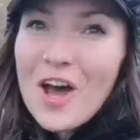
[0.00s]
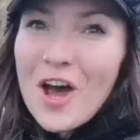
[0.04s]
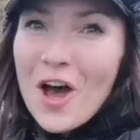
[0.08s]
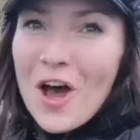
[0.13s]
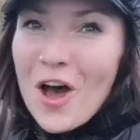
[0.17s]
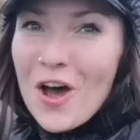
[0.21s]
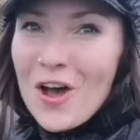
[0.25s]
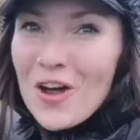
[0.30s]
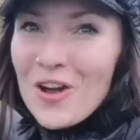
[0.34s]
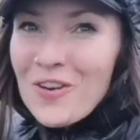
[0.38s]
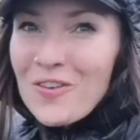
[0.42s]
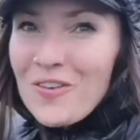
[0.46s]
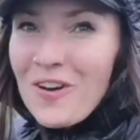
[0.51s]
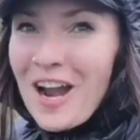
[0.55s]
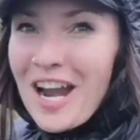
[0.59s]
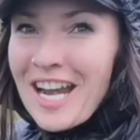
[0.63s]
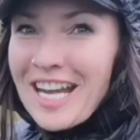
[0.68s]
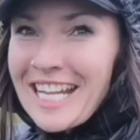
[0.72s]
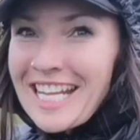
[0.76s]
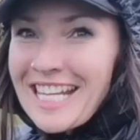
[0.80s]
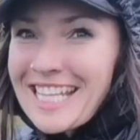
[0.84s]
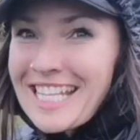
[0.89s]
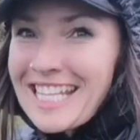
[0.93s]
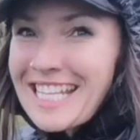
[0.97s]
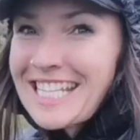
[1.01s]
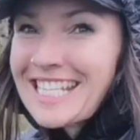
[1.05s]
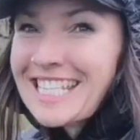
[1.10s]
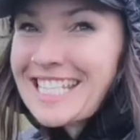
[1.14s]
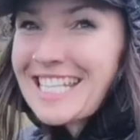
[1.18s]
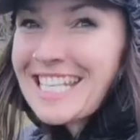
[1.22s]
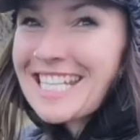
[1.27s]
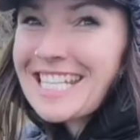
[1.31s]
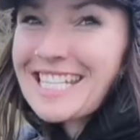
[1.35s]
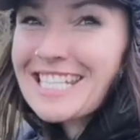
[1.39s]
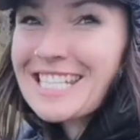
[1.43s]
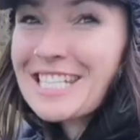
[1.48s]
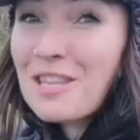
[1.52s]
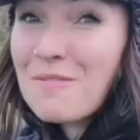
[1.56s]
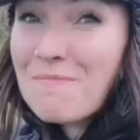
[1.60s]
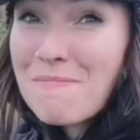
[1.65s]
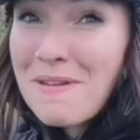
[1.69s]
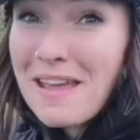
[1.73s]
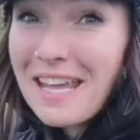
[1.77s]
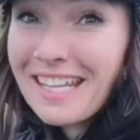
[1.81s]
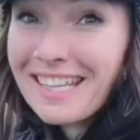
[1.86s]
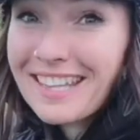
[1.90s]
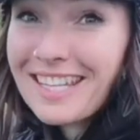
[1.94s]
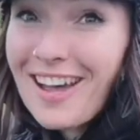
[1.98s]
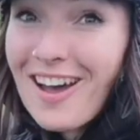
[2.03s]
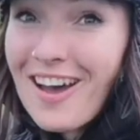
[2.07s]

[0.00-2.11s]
Alrighty, this is the bit that